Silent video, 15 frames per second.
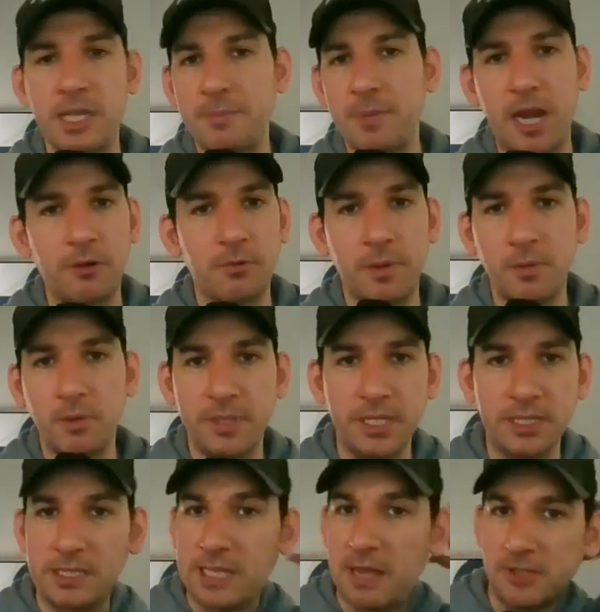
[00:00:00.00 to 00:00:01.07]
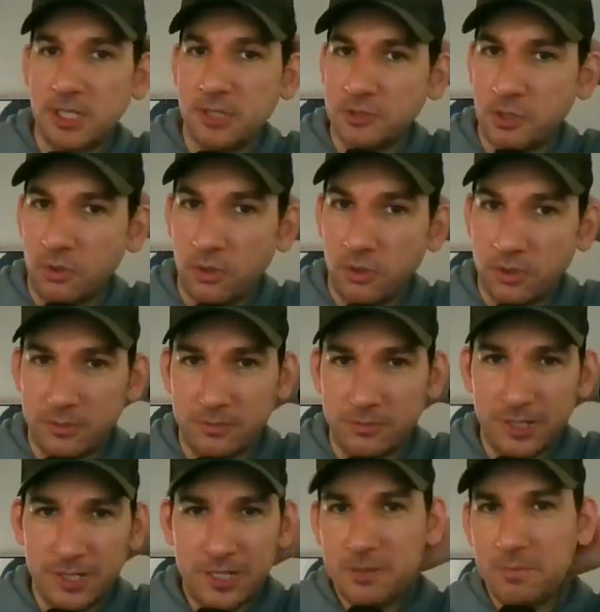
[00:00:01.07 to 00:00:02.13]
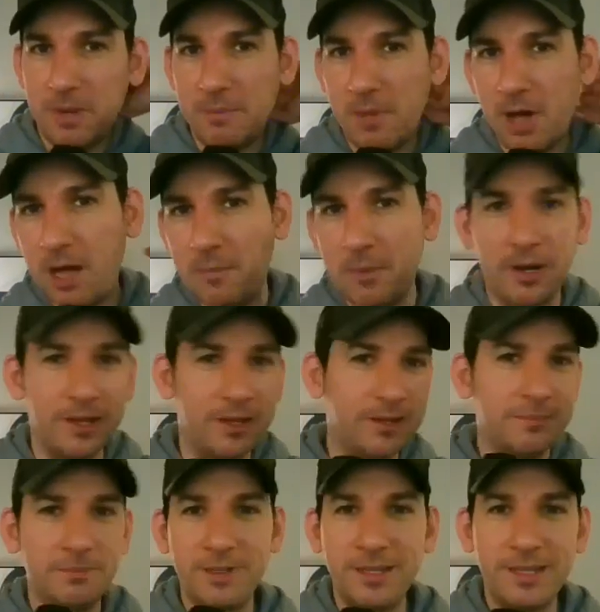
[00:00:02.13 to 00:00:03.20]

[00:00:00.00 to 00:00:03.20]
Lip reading: I mean, I remember being 7 years old and my mom on a